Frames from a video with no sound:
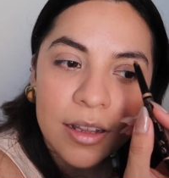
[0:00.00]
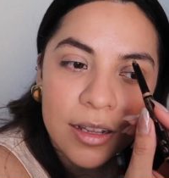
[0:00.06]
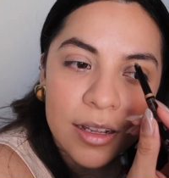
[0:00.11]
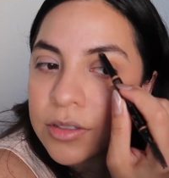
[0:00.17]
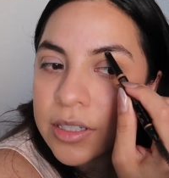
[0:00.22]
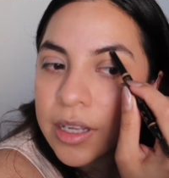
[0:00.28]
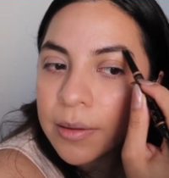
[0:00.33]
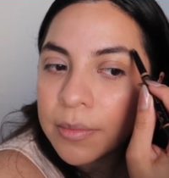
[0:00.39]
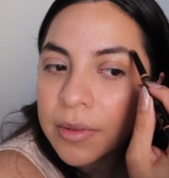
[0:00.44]
So
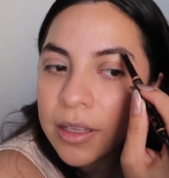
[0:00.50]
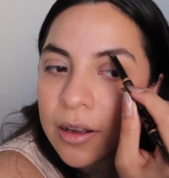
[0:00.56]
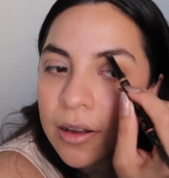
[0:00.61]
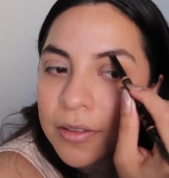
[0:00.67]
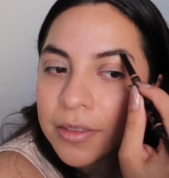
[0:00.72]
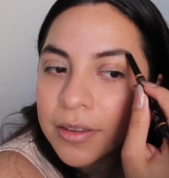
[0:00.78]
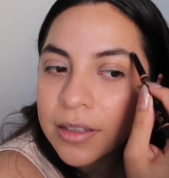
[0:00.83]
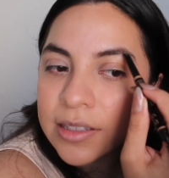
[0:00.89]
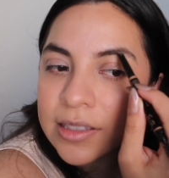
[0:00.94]
same thing
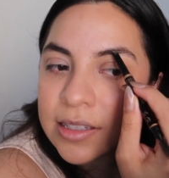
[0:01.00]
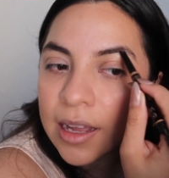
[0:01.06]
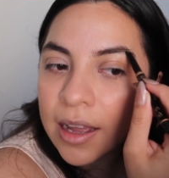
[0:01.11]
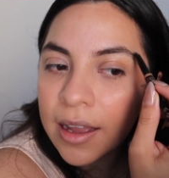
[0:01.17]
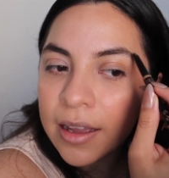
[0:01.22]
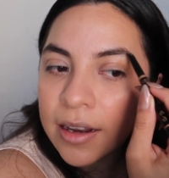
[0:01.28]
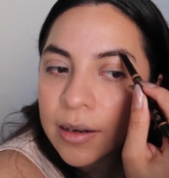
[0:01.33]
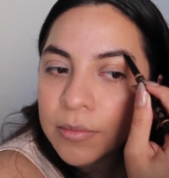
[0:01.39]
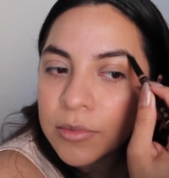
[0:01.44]
on this
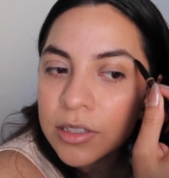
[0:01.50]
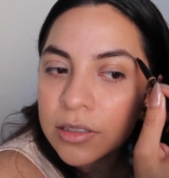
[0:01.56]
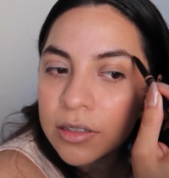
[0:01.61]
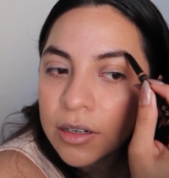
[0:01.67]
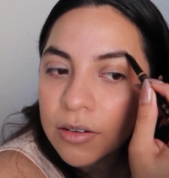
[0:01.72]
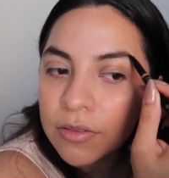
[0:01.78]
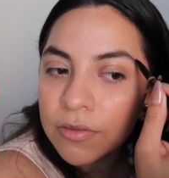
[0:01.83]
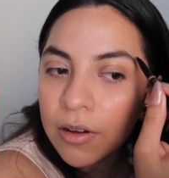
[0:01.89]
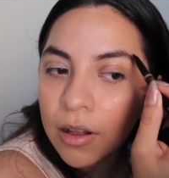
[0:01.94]
side. I'm just
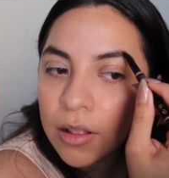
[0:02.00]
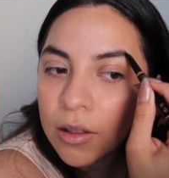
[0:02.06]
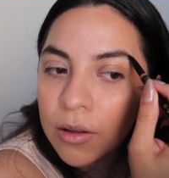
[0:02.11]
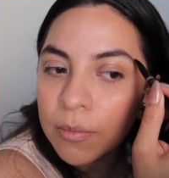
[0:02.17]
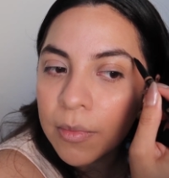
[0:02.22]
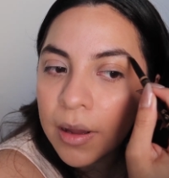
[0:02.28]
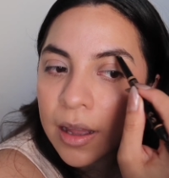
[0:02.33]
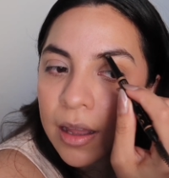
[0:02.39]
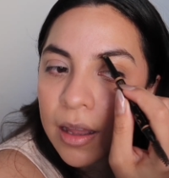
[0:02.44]
gonna follow
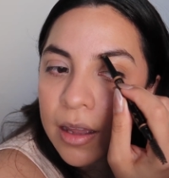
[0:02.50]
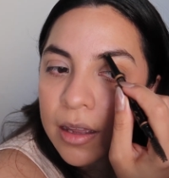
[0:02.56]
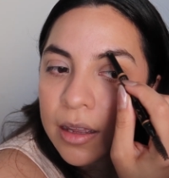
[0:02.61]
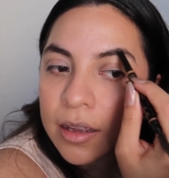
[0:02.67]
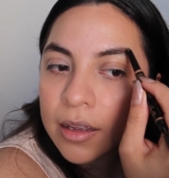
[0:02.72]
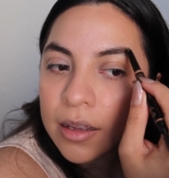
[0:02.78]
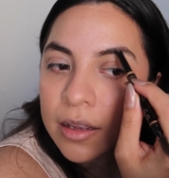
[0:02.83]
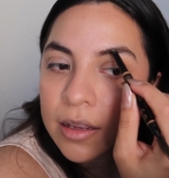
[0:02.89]
my